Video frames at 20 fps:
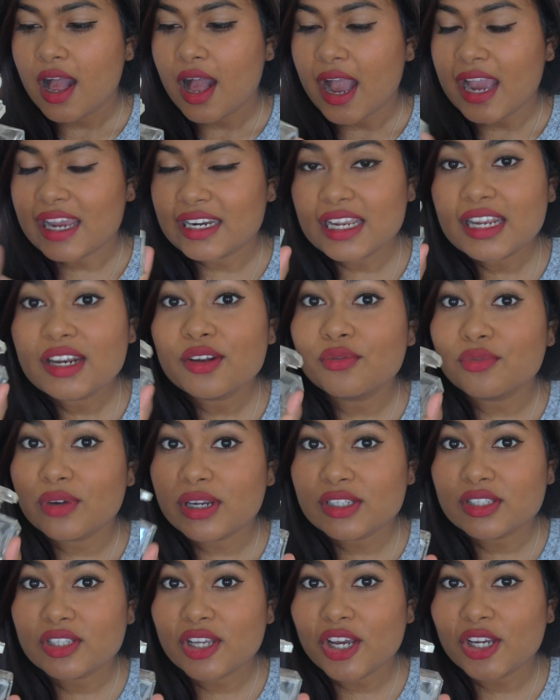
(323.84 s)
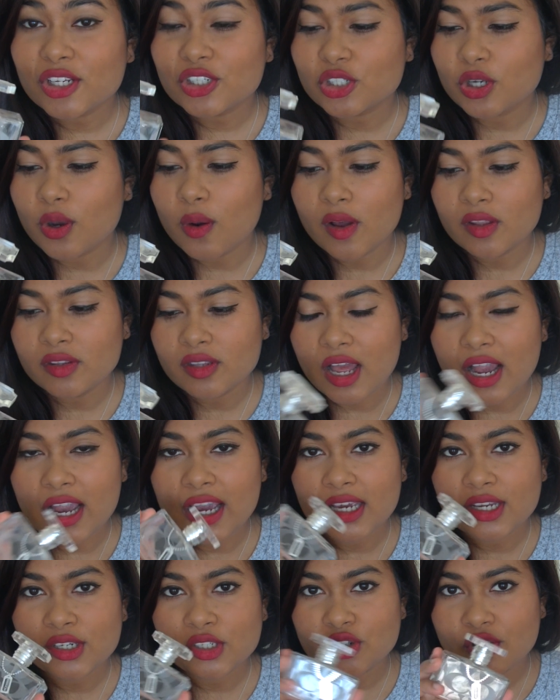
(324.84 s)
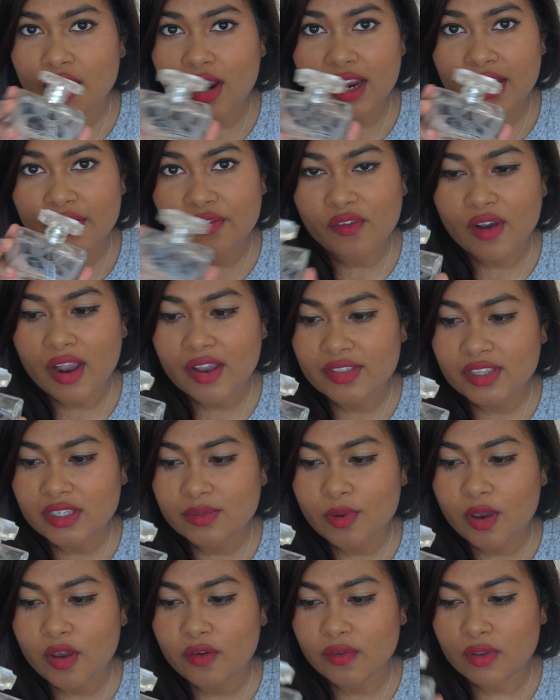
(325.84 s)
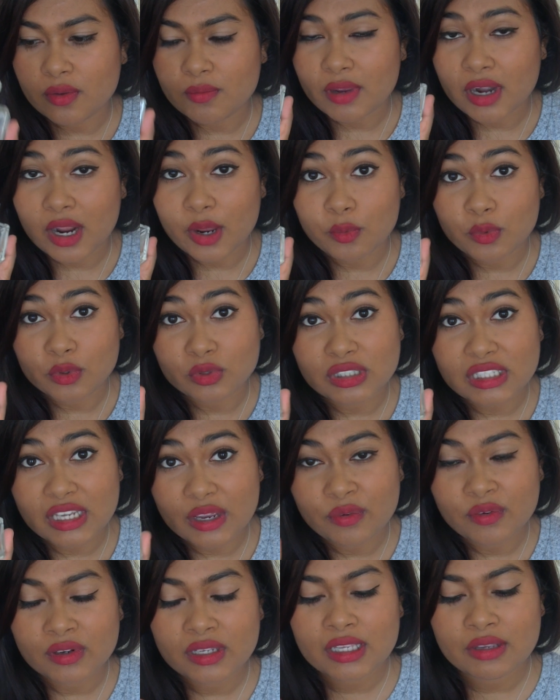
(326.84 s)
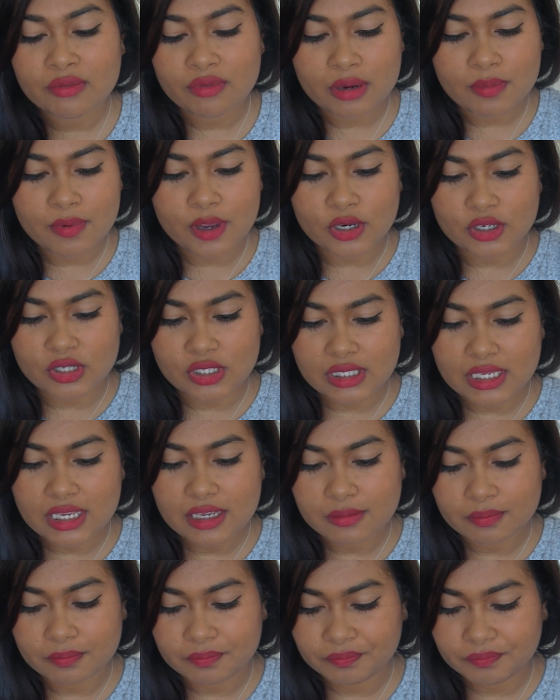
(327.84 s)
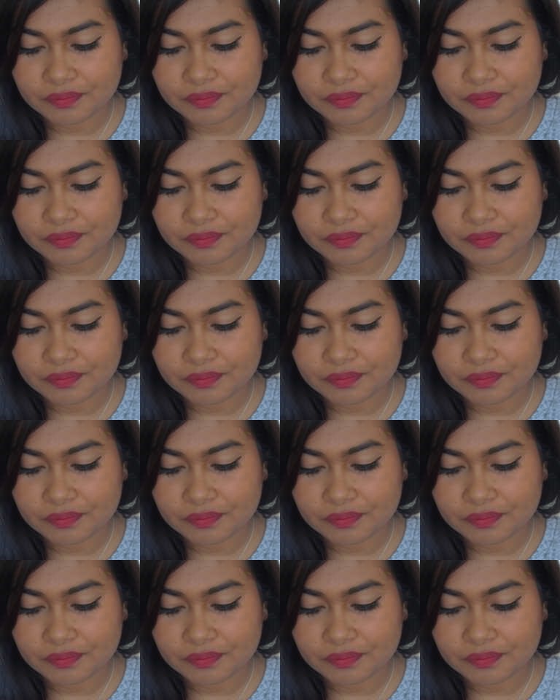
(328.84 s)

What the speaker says: I need to research, go online, try and find this perfume, but I will definitely repurchase it.